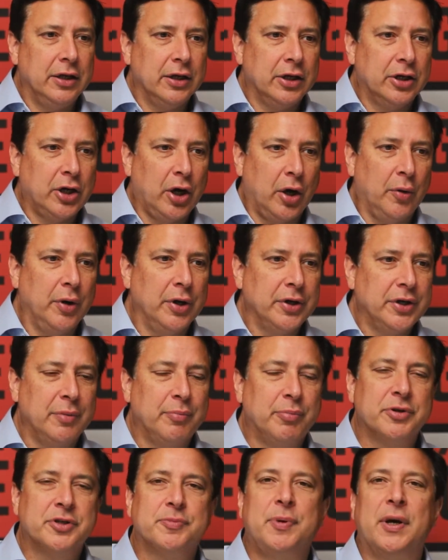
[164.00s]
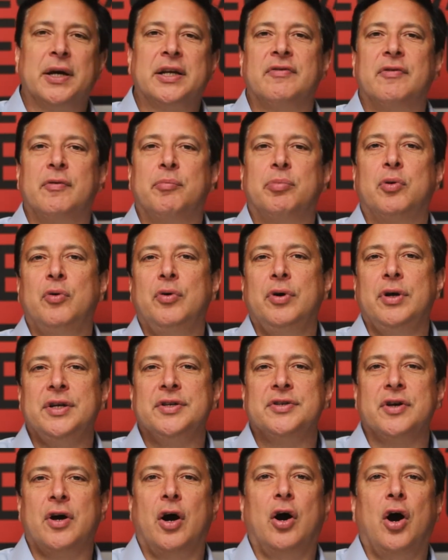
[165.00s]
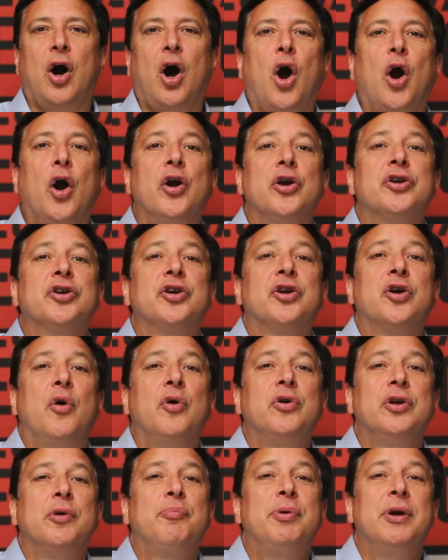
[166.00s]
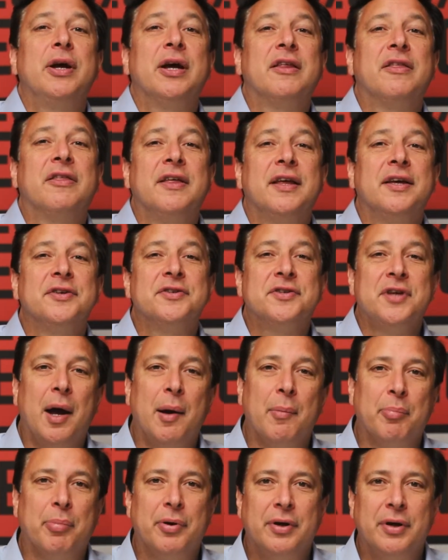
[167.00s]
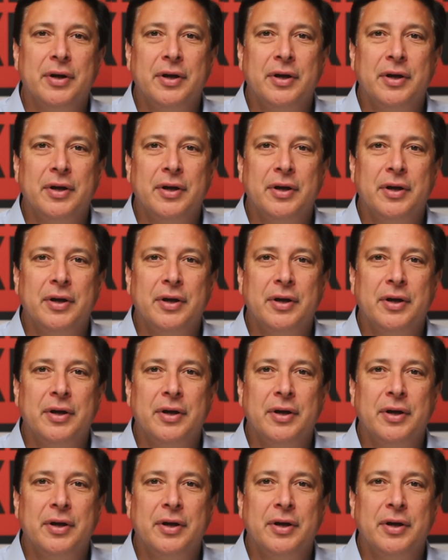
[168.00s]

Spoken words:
current and prospective employees aren't going to pick things up